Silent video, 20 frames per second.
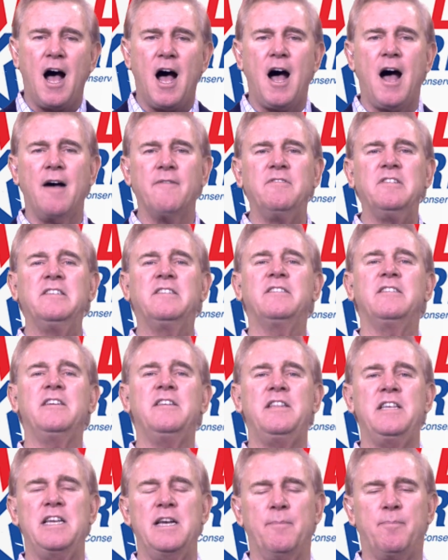Obviously,
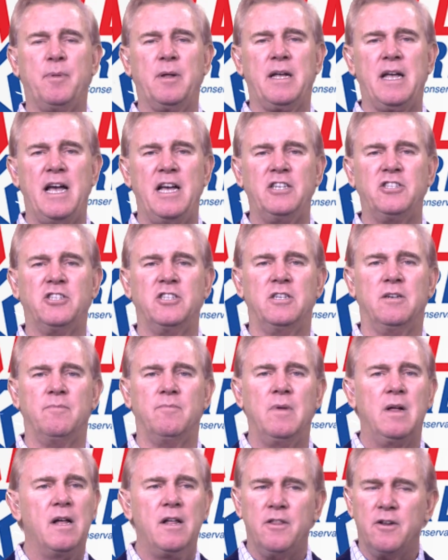the implication
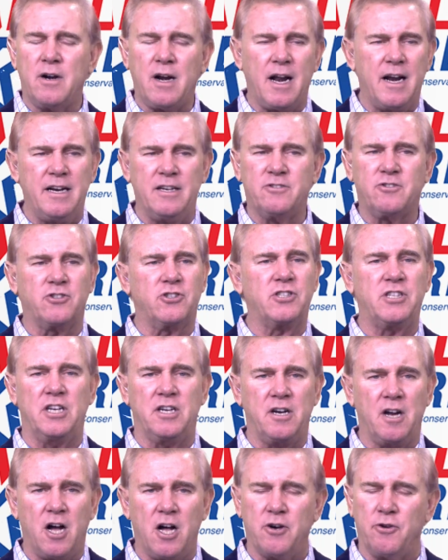of they're not interested
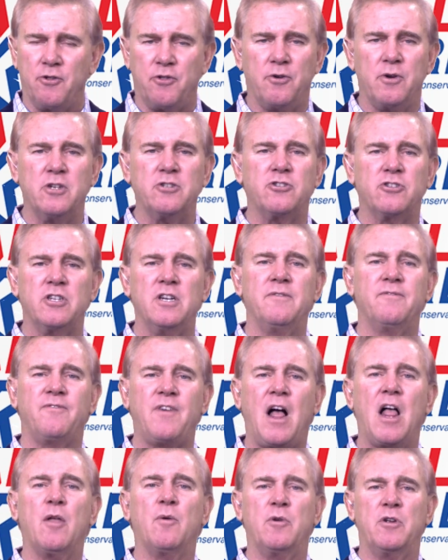in Hunter. They're interested in
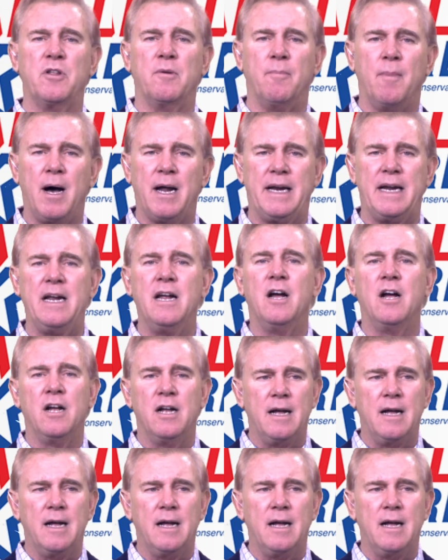following the money.